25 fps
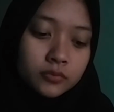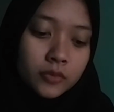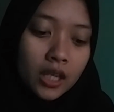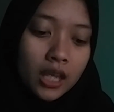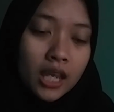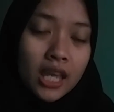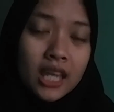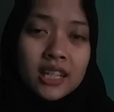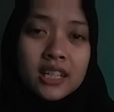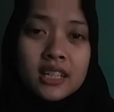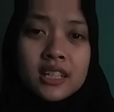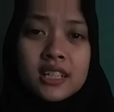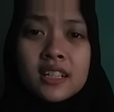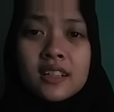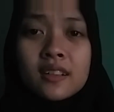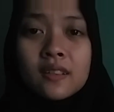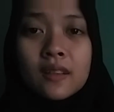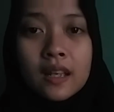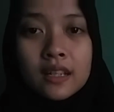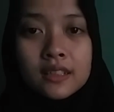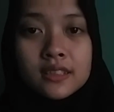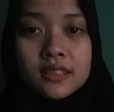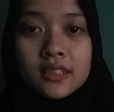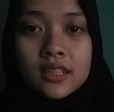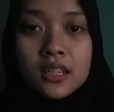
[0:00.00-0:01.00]
And the
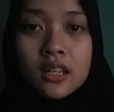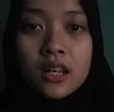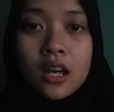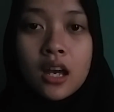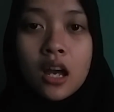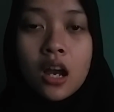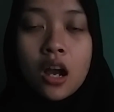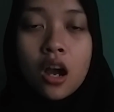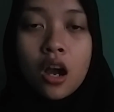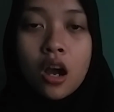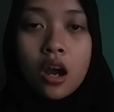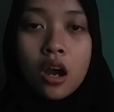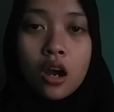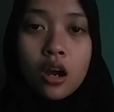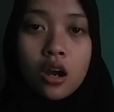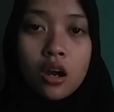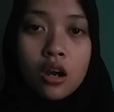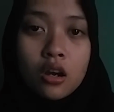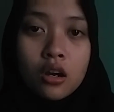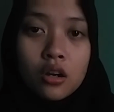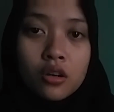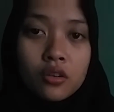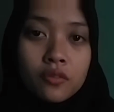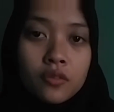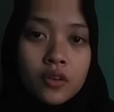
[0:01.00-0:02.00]
last
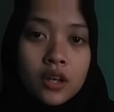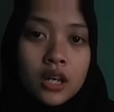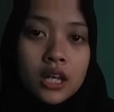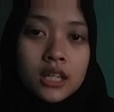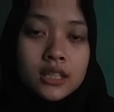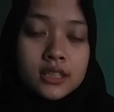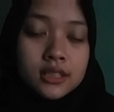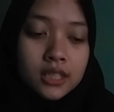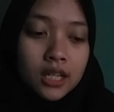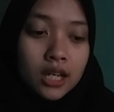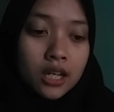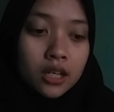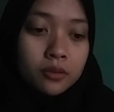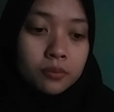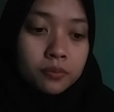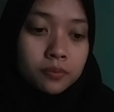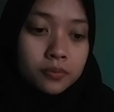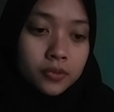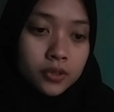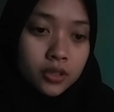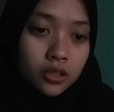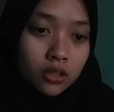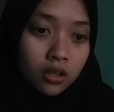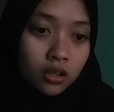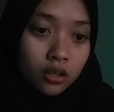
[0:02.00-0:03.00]
of
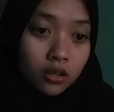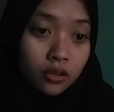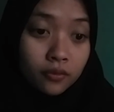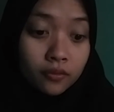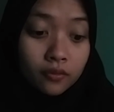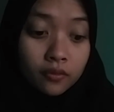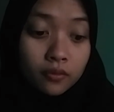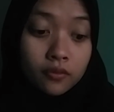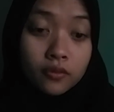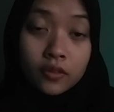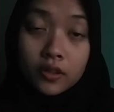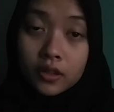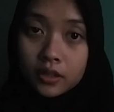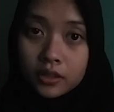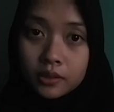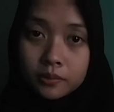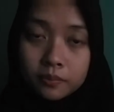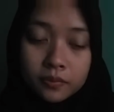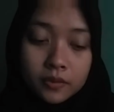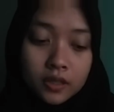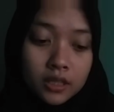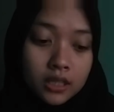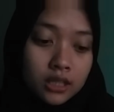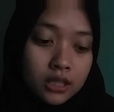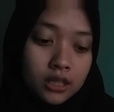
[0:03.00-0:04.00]
types of verb
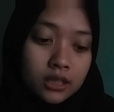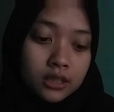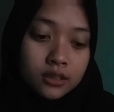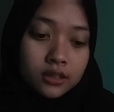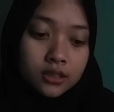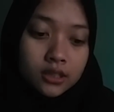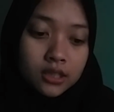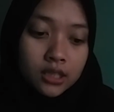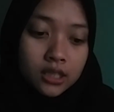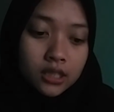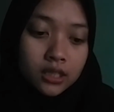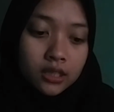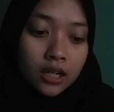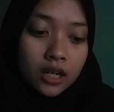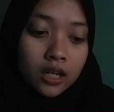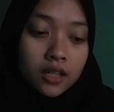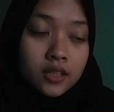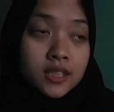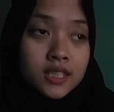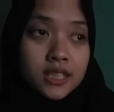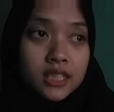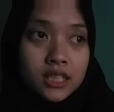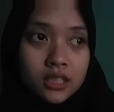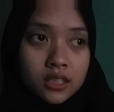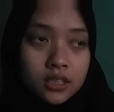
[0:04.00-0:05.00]
is
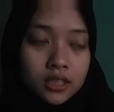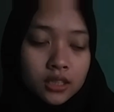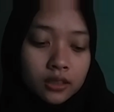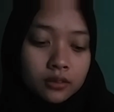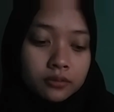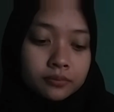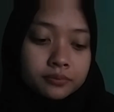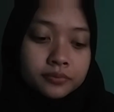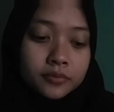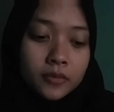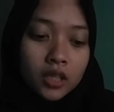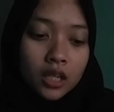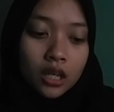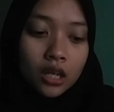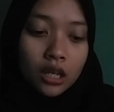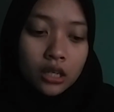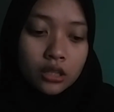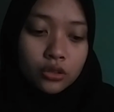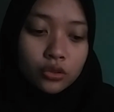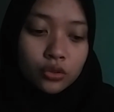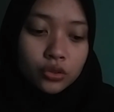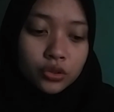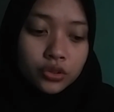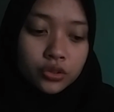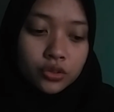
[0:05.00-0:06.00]
article,
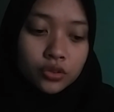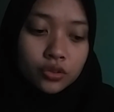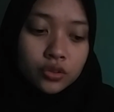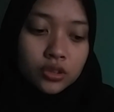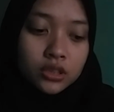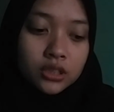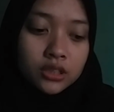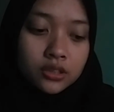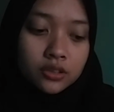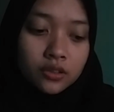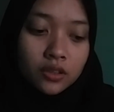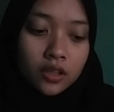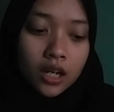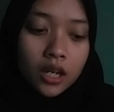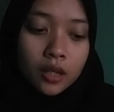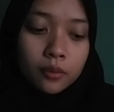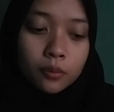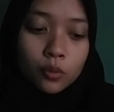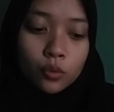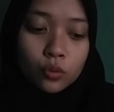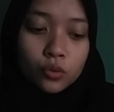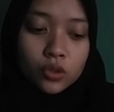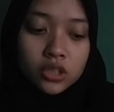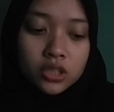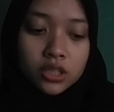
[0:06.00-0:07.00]
used to describe
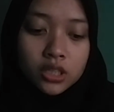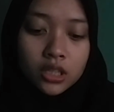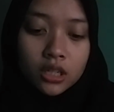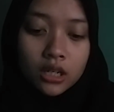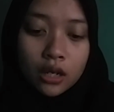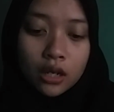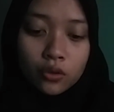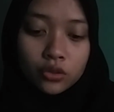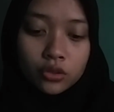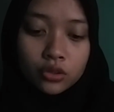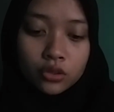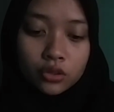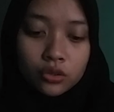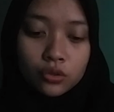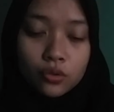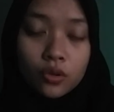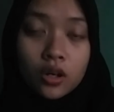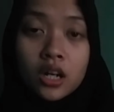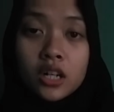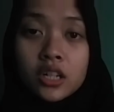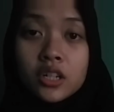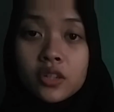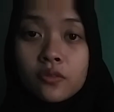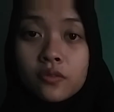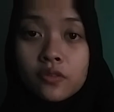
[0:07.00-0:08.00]
which noun you
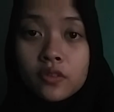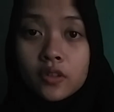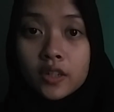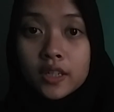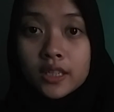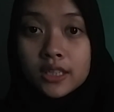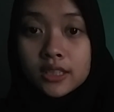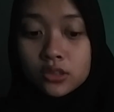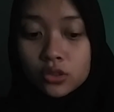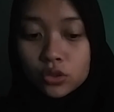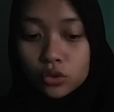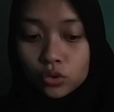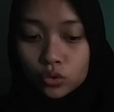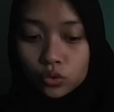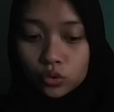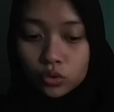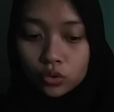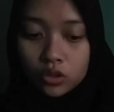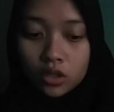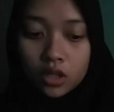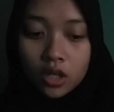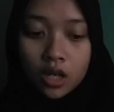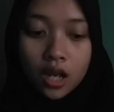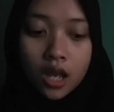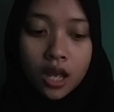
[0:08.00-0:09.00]
are referring to.
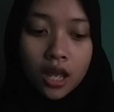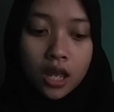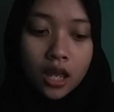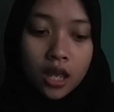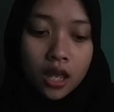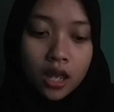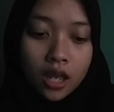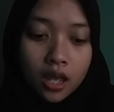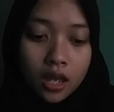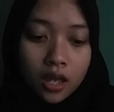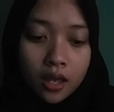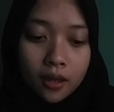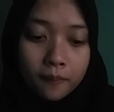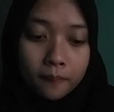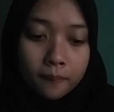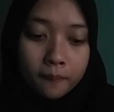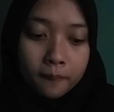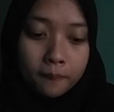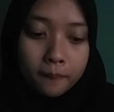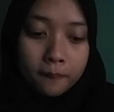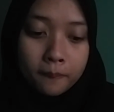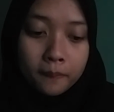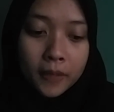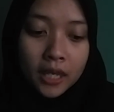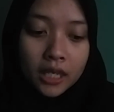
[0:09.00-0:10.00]

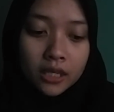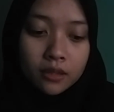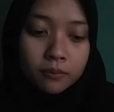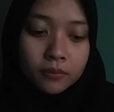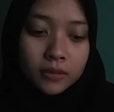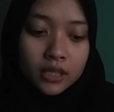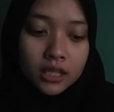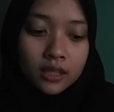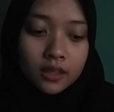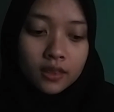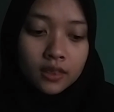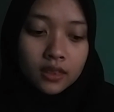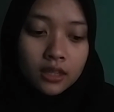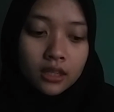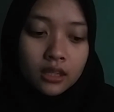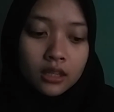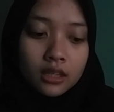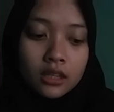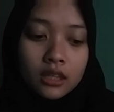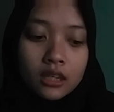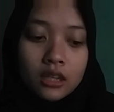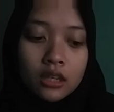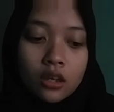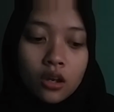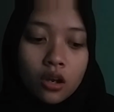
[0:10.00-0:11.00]
Maybe
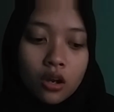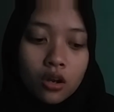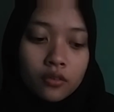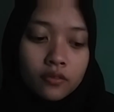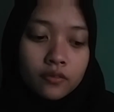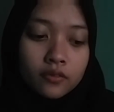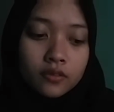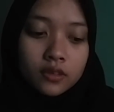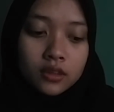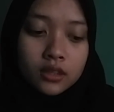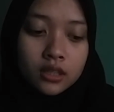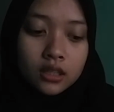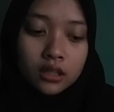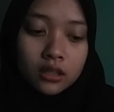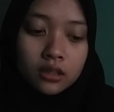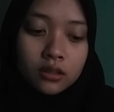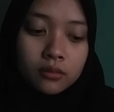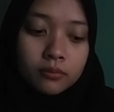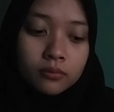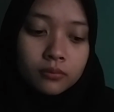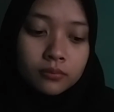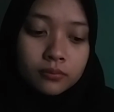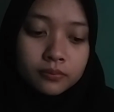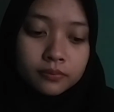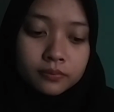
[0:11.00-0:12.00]
thinking of
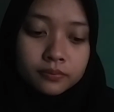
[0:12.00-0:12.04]
them